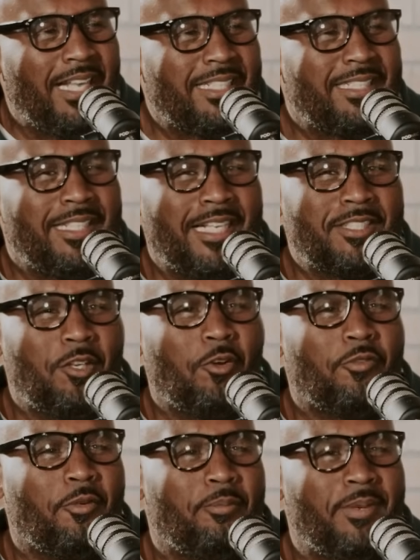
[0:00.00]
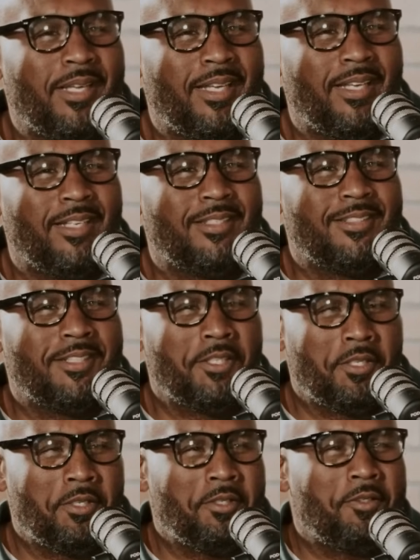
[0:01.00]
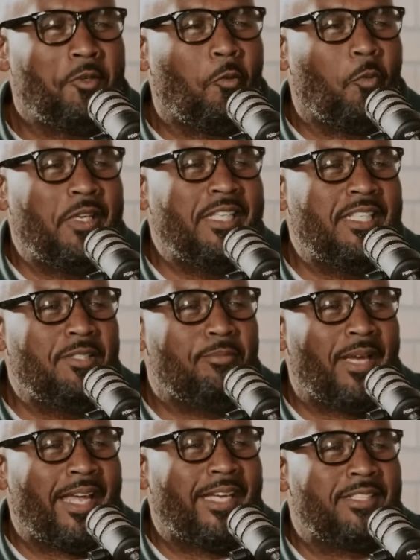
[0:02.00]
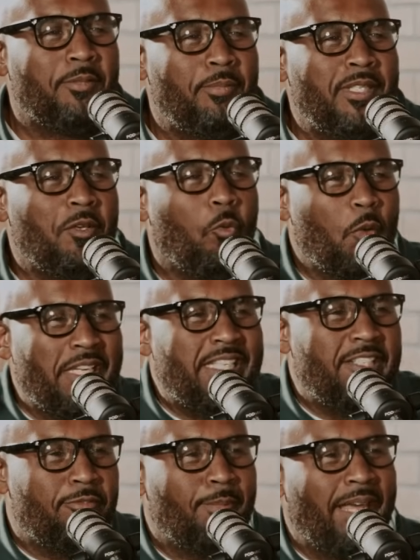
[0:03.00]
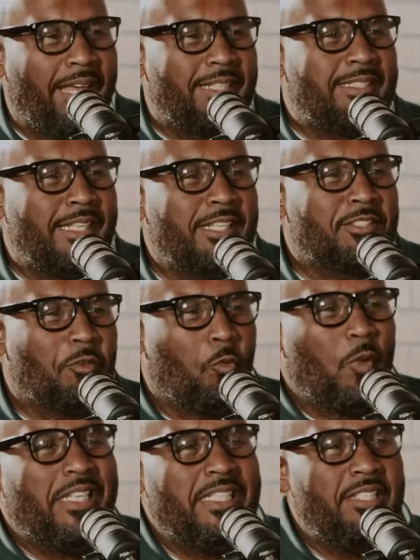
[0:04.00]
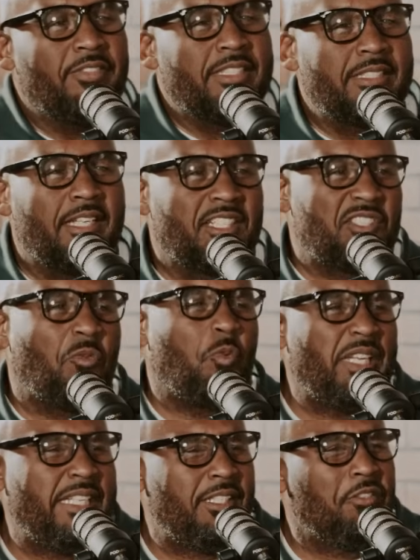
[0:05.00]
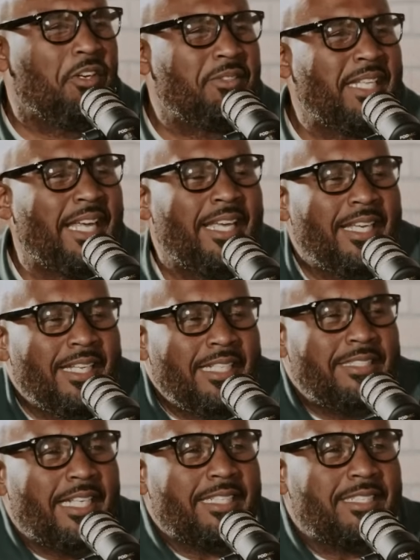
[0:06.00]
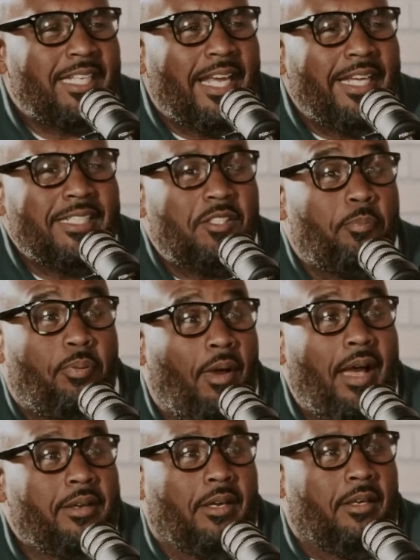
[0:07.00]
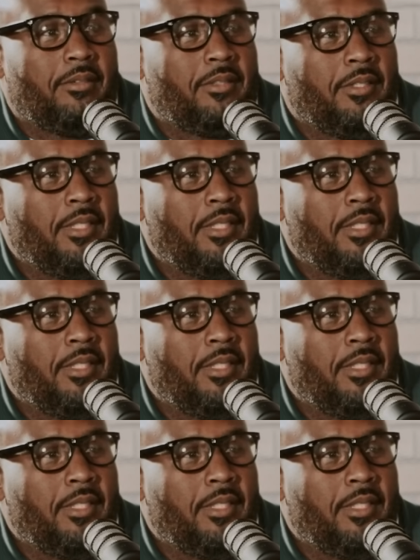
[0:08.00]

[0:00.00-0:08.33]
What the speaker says: Let's go from being the weed man to be the weave man. Sell some weave instead of some weed. You know what I'm saying? Yeah. Just change the product.